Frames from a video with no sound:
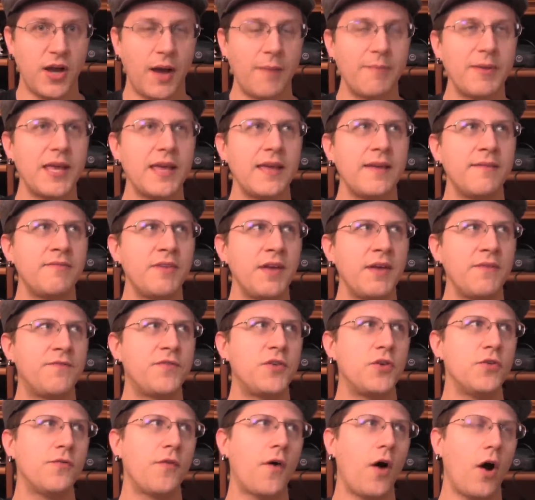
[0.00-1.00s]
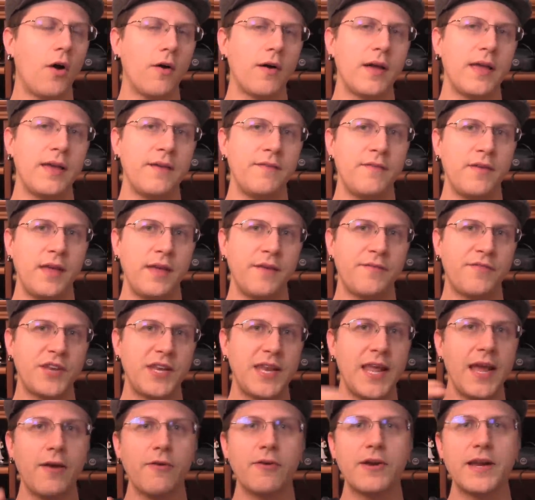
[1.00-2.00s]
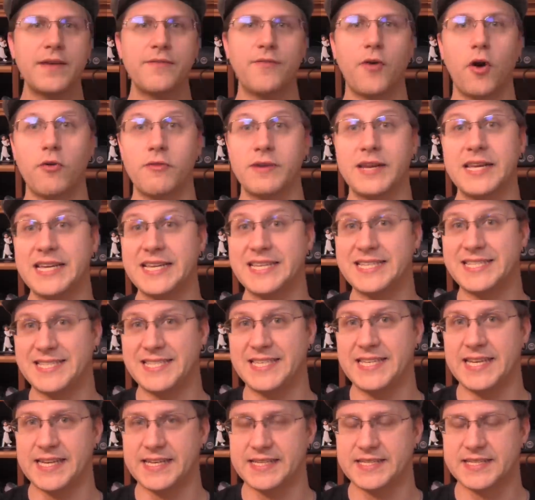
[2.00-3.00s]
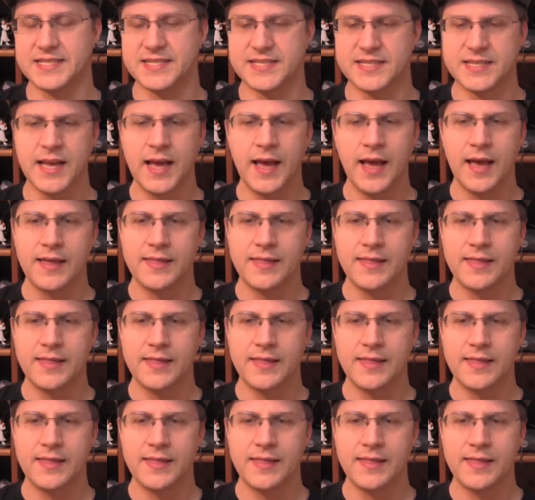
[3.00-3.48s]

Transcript: I mean, if a narrative already exists